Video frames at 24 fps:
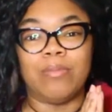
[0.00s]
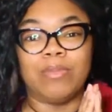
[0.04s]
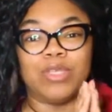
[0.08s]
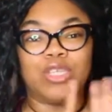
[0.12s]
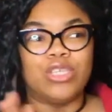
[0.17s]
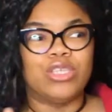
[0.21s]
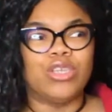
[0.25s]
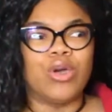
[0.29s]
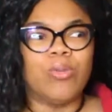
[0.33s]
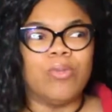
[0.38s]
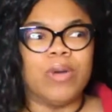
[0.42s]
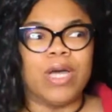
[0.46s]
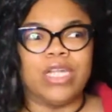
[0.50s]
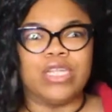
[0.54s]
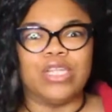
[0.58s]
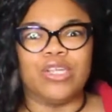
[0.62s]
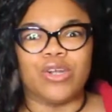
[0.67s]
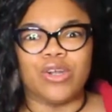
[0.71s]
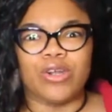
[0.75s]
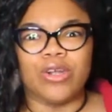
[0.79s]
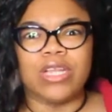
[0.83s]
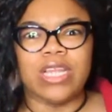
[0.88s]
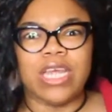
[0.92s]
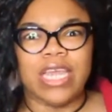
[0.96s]
so
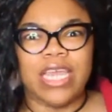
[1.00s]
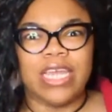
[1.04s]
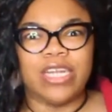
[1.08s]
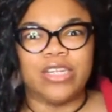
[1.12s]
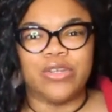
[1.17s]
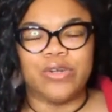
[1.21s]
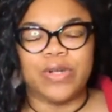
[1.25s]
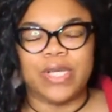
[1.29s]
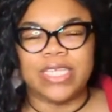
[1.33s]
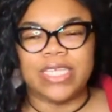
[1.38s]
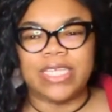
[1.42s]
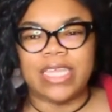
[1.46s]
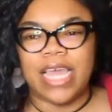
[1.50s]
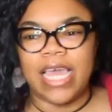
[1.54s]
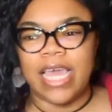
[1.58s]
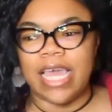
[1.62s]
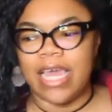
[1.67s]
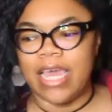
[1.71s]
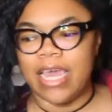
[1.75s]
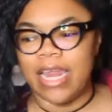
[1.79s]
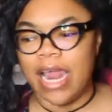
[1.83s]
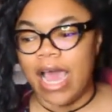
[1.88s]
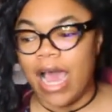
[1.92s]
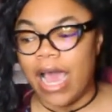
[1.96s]
much early interest,
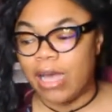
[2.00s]
and